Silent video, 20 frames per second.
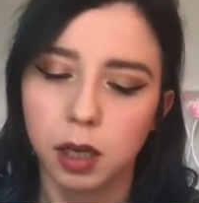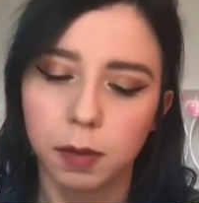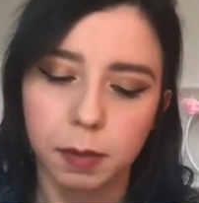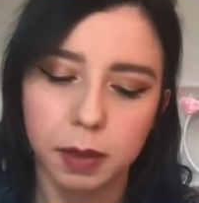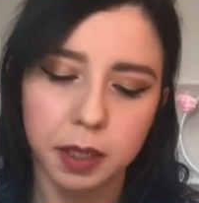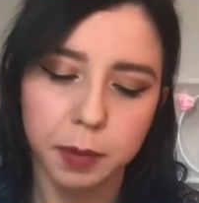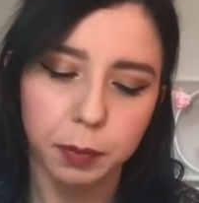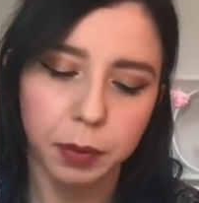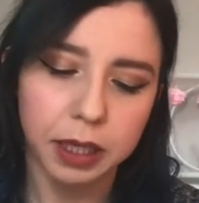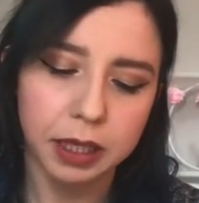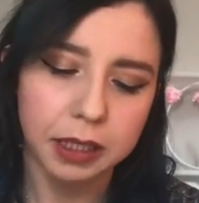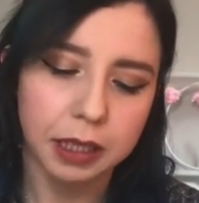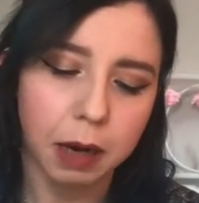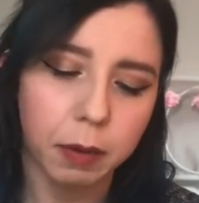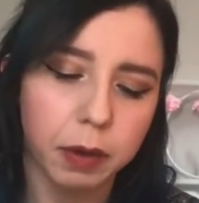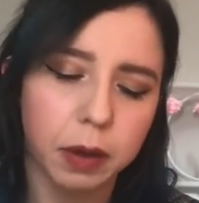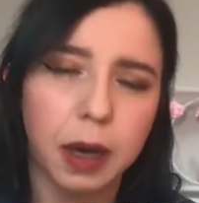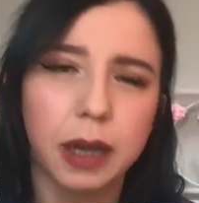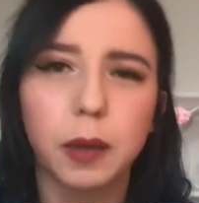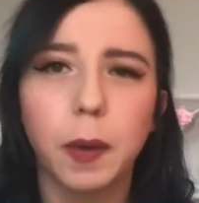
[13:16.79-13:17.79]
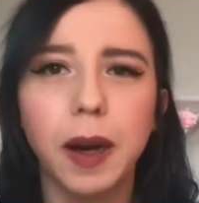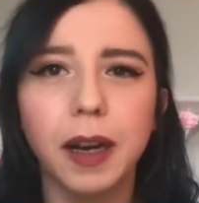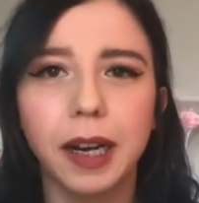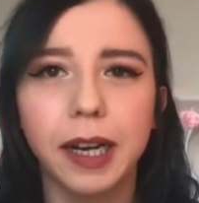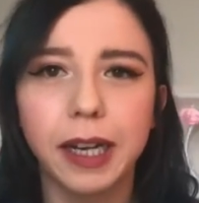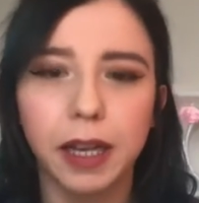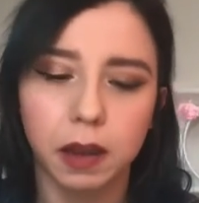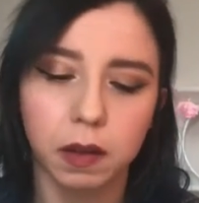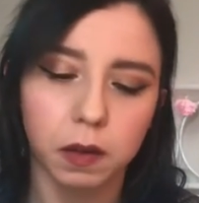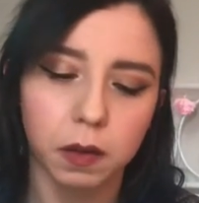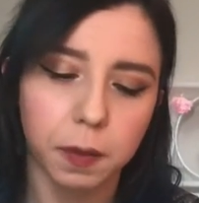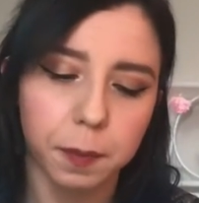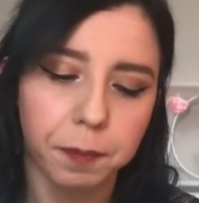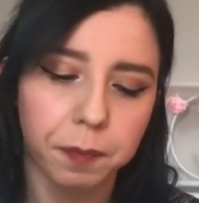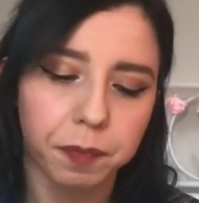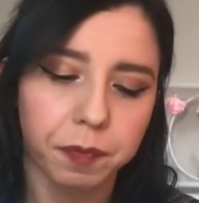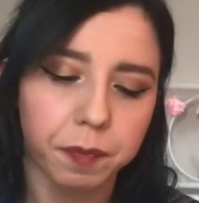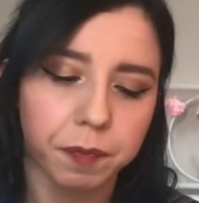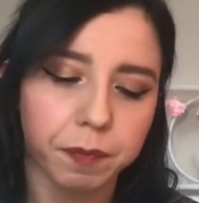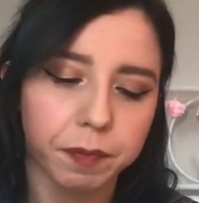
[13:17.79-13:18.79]
But it's pretty sour. I quite like it though.
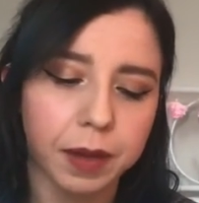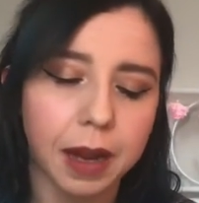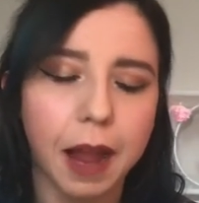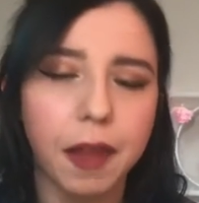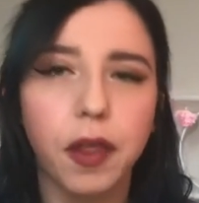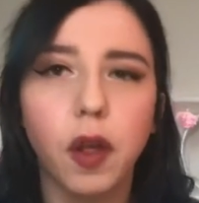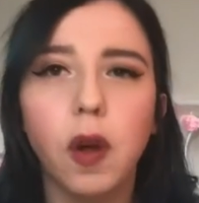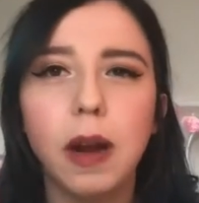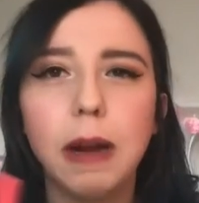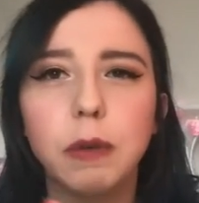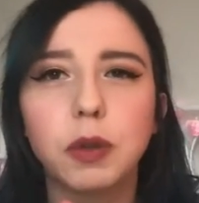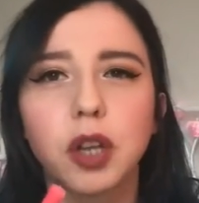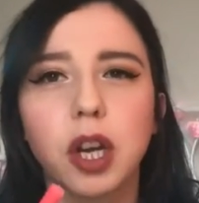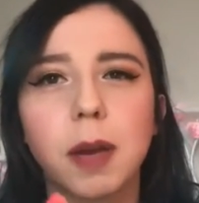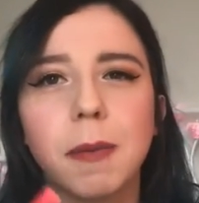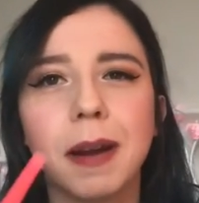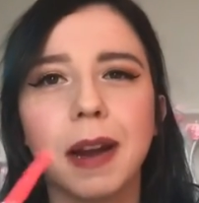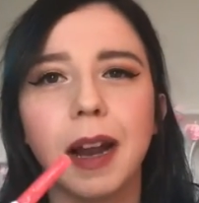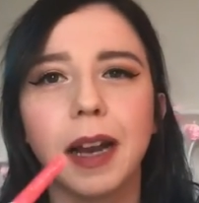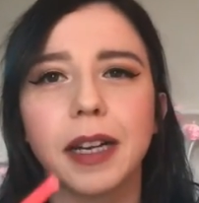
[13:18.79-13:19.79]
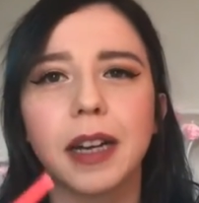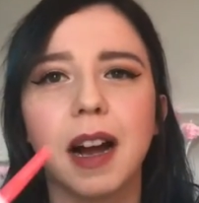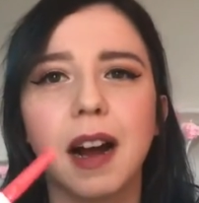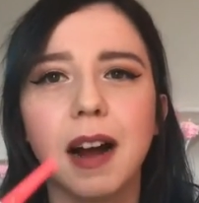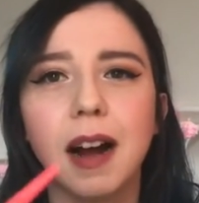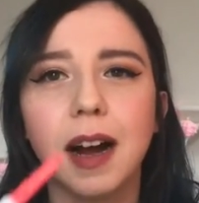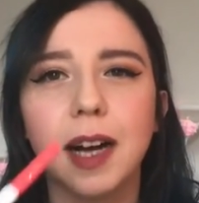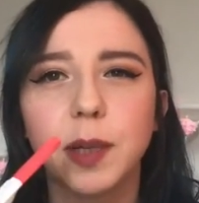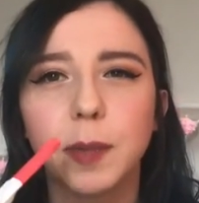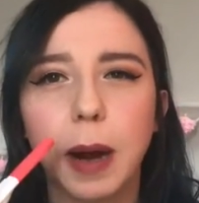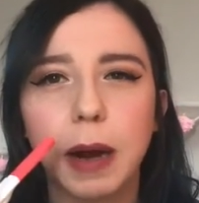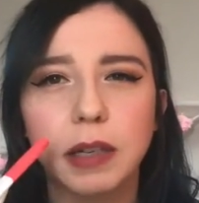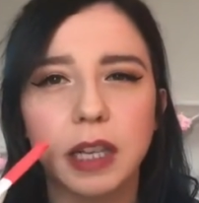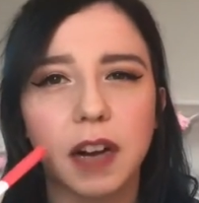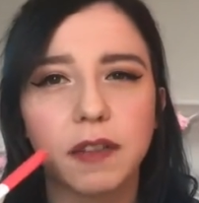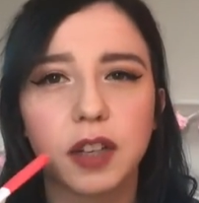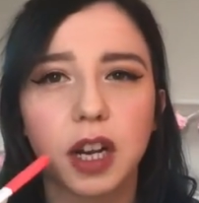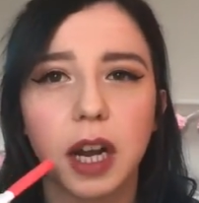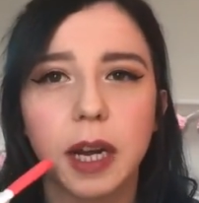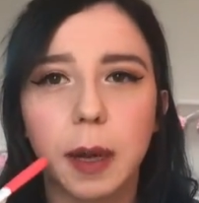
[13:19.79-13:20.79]
I thought it was going to be like hard, but I'd
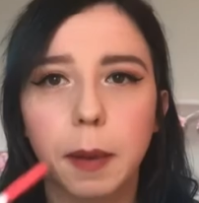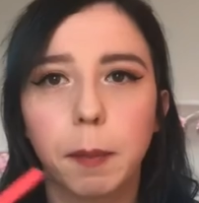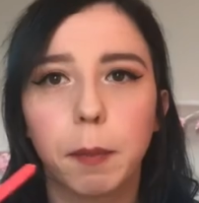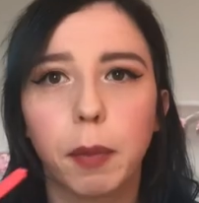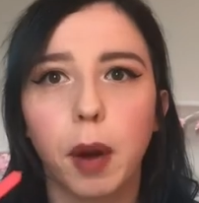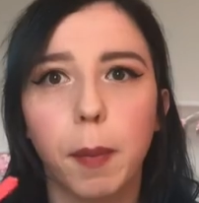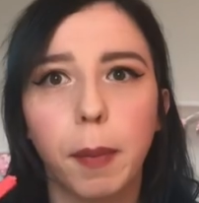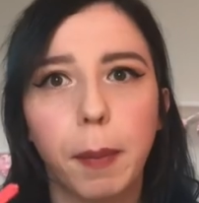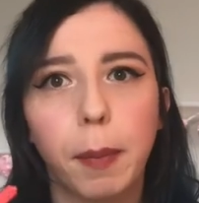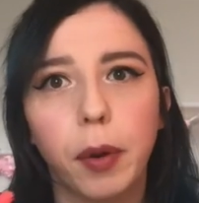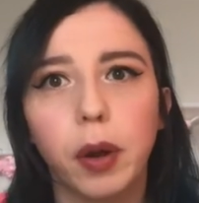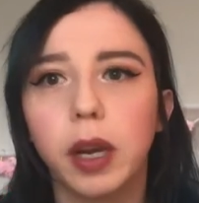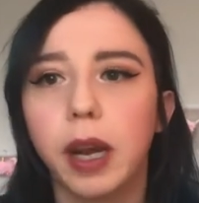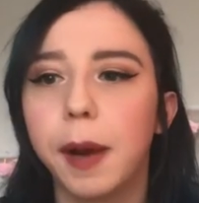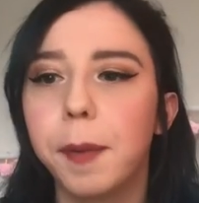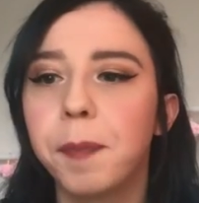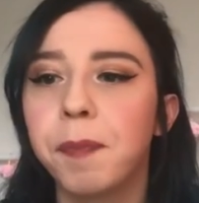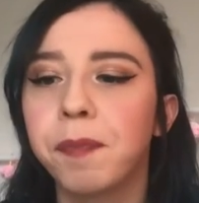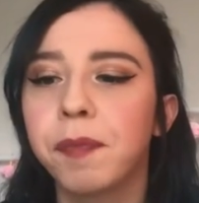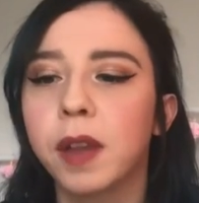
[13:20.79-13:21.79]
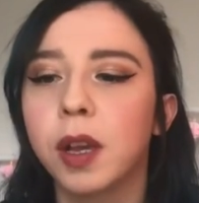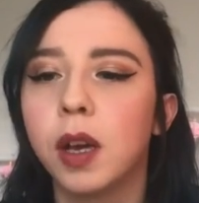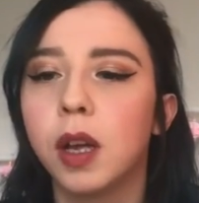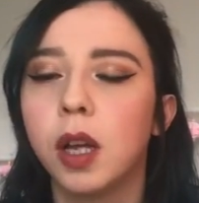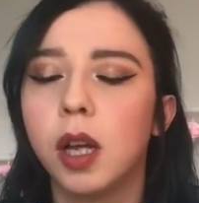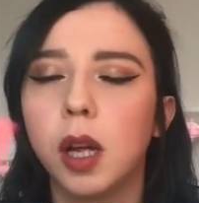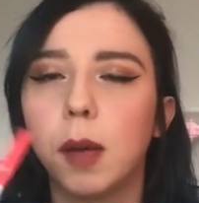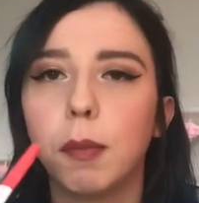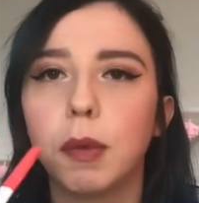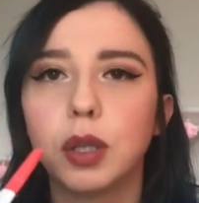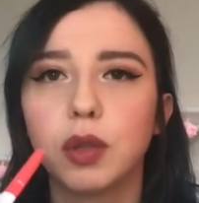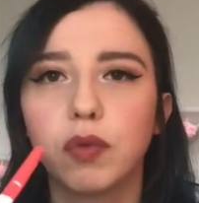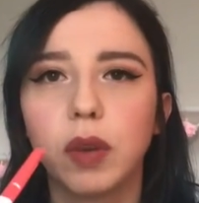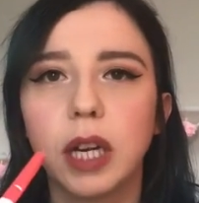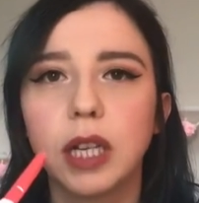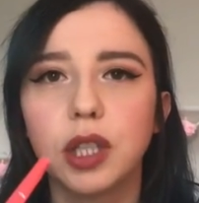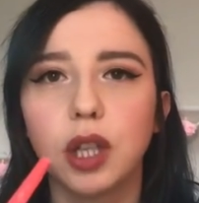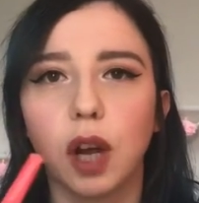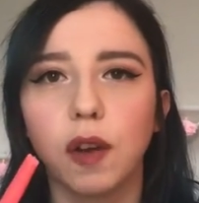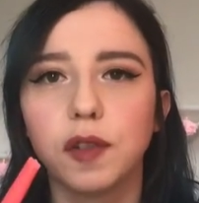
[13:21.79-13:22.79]
have to like proper pull it. But it's
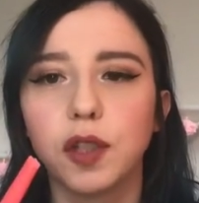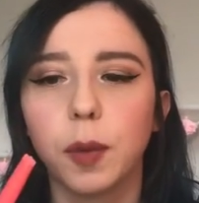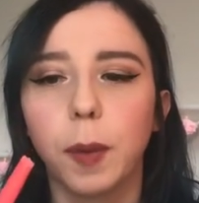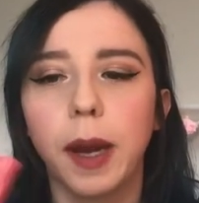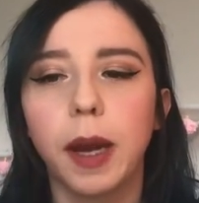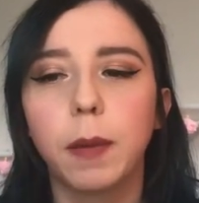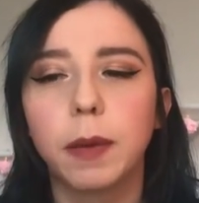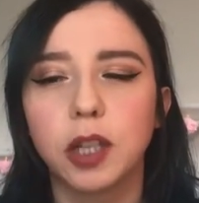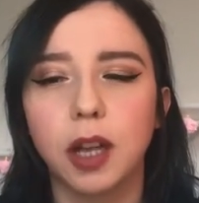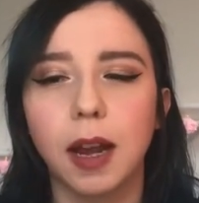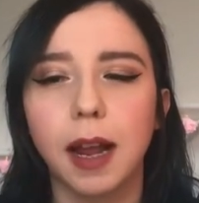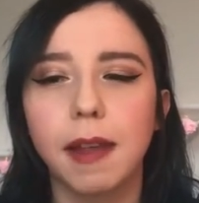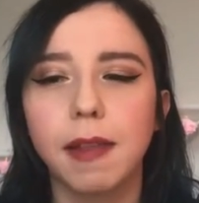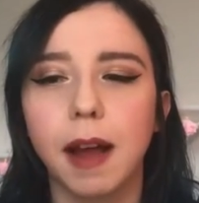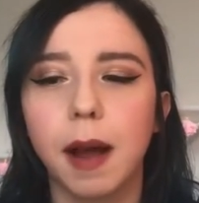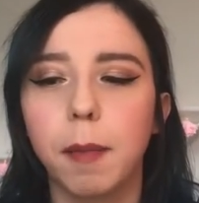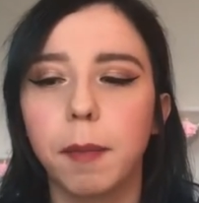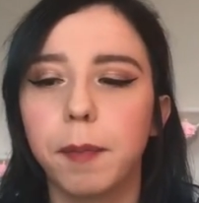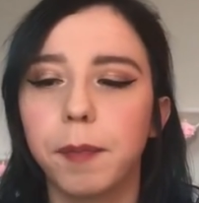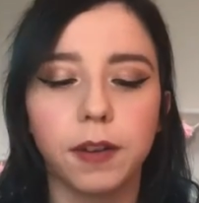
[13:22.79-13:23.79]
really soft to eat, which I like that.